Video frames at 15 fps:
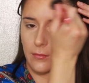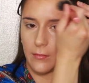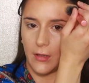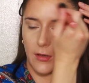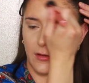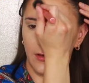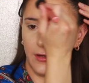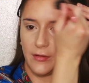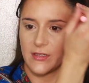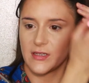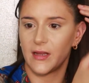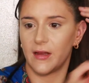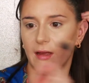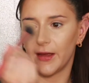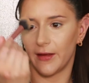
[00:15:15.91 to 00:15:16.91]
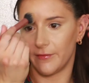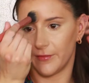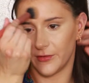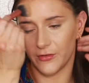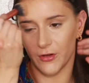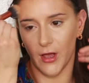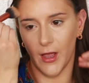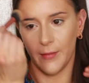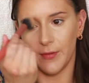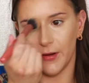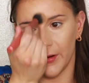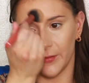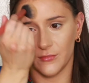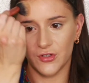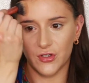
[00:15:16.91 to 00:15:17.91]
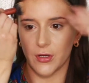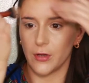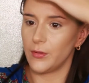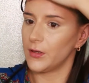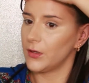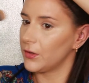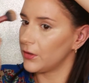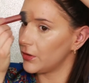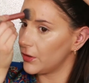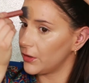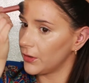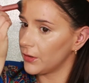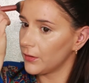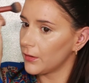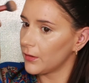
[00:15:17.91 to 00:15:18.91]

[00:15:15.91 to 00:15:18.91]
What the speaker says: You know, today I have the time and I'm showing you